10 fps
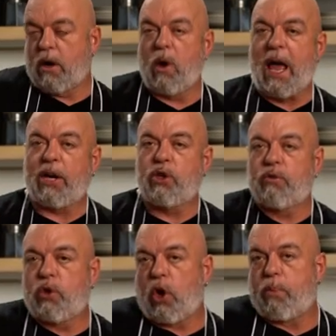whole action
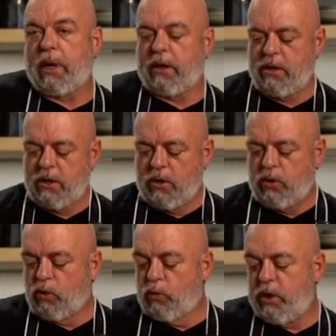of chopping,
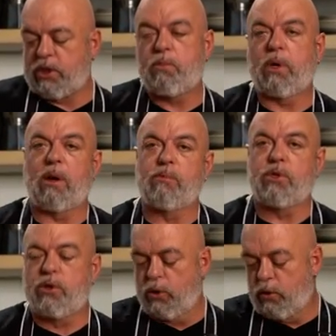your wrist becomes
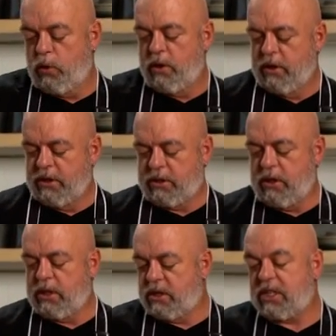too
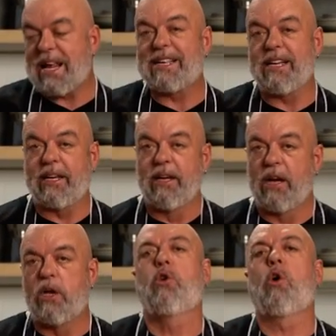static,
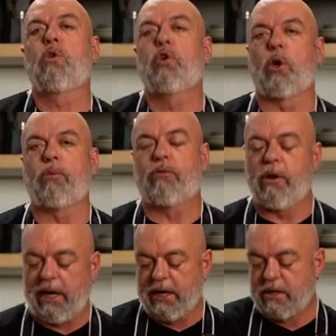and you can't chop
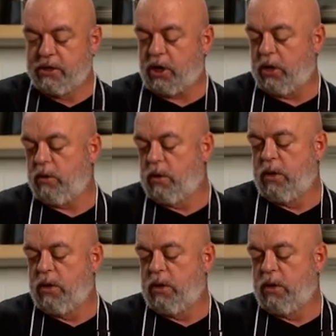freely. So